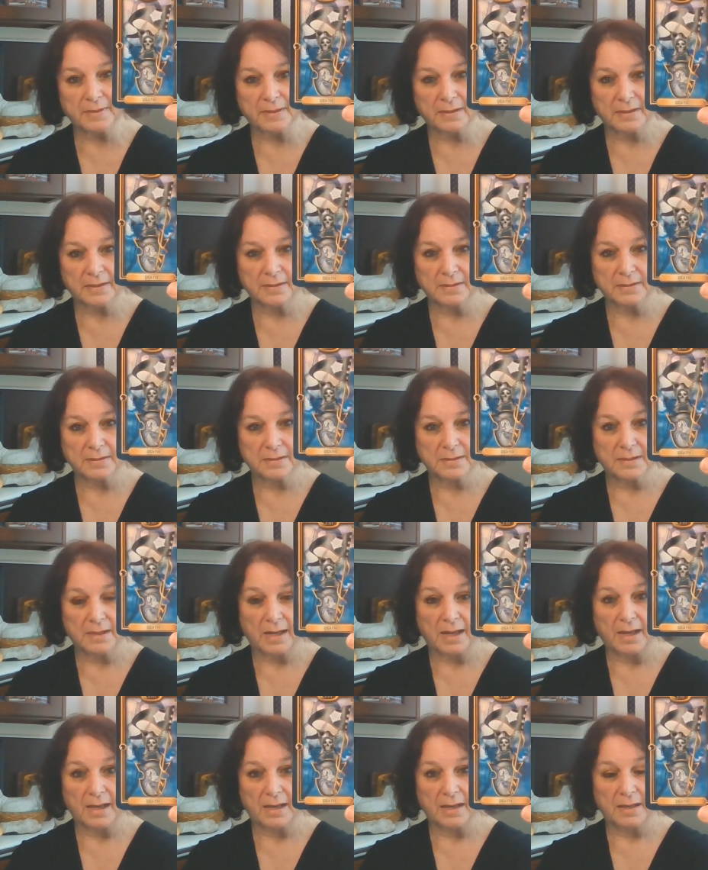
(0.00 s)

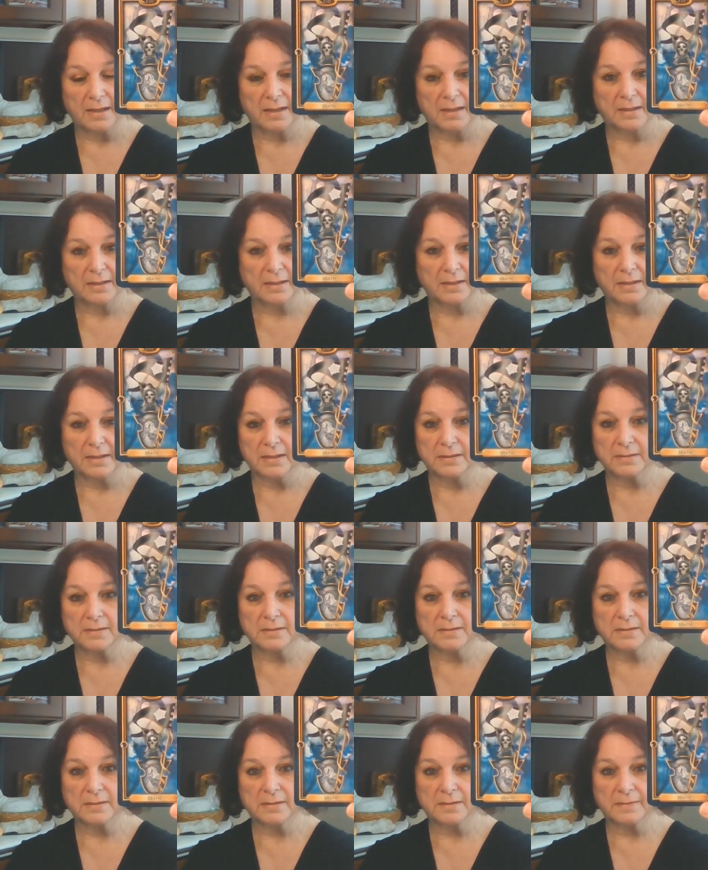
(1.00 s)

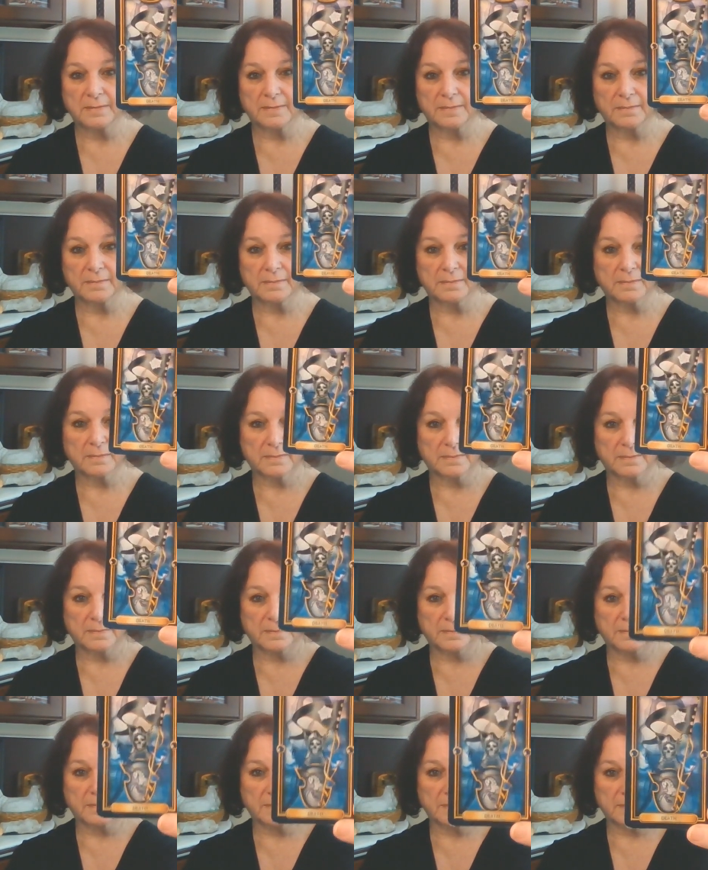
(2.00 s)

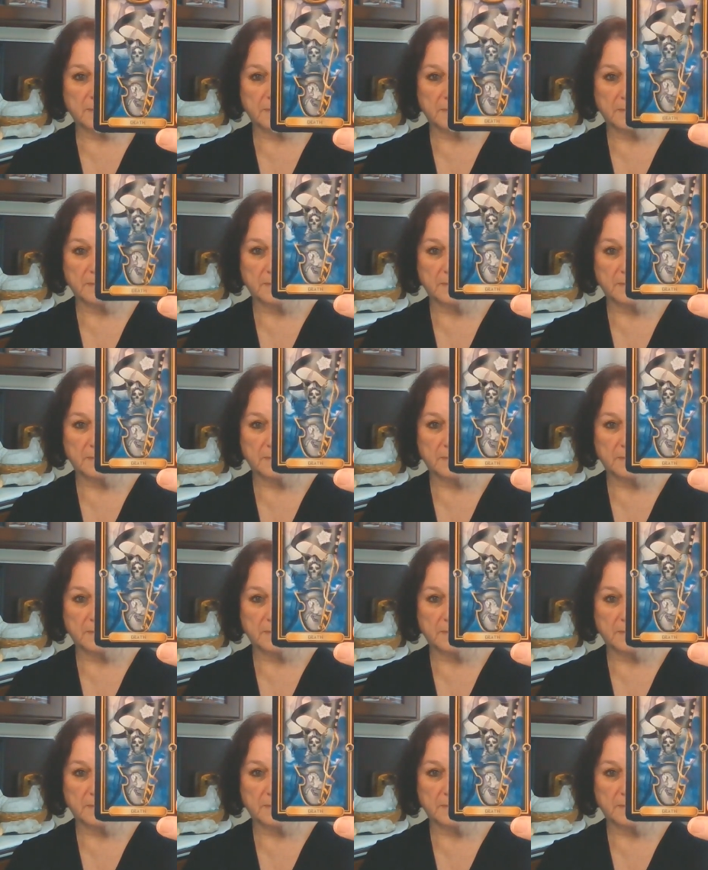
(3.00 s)
No one is speaking in this clip.